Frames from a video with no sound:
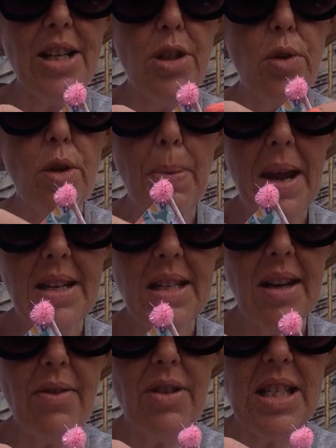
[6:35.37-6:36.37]
had to do the
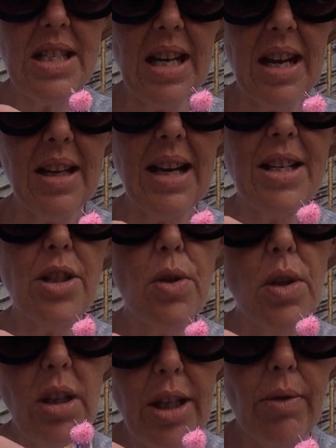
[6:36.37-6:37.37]
painting of the stick, I had to do
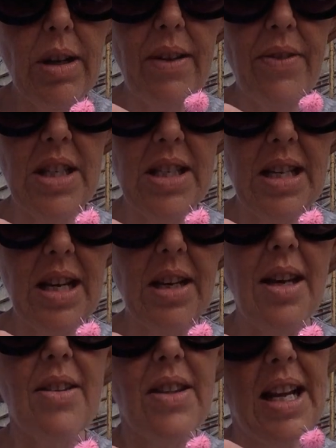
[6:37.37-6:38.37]
the glittering of the stick,
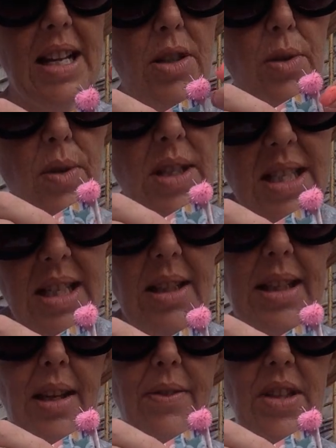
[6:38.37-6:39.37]
then I had to do the
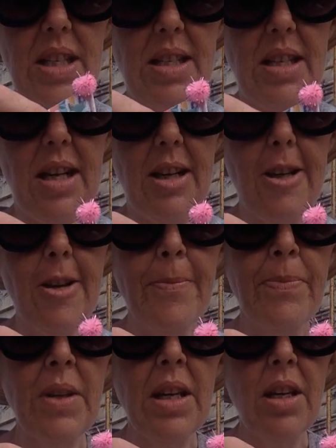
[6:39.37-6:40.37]
sealing of the stick.
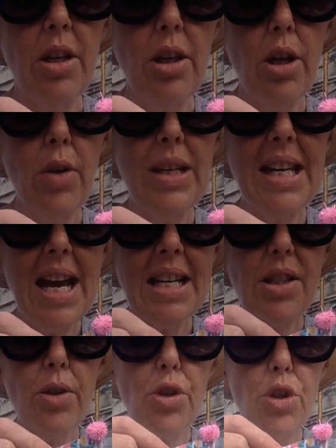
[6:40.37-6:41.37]

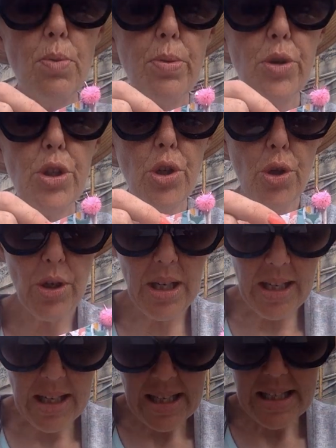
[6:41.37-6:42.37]
Yes, they're super
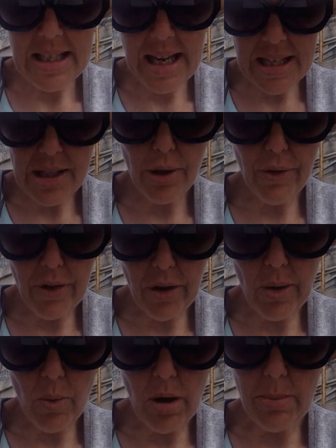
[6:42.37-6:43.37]
sturdy. Yes, they're
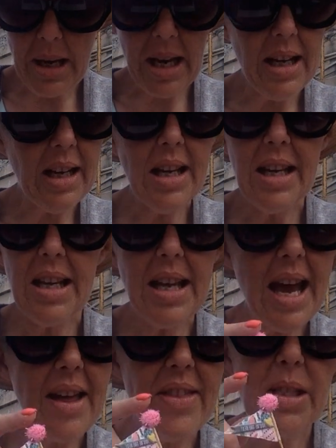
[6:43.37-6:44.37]
very well made.
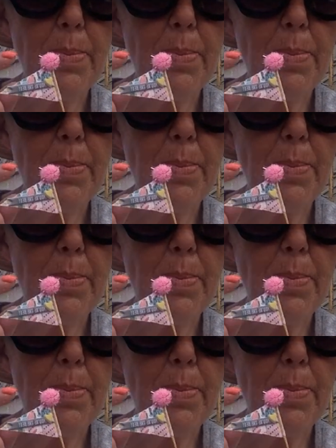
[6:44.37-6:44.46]
Yeah, this